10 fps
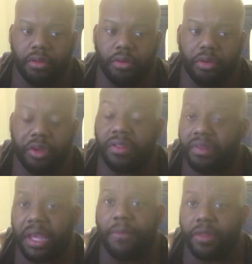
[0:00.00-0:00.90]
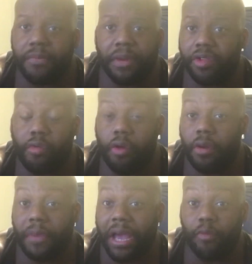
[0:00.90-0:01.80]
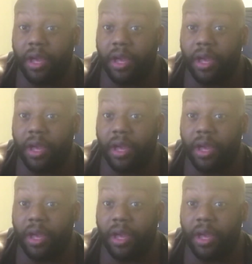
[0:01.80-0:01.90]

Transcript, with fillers: usually the team with the best quarterback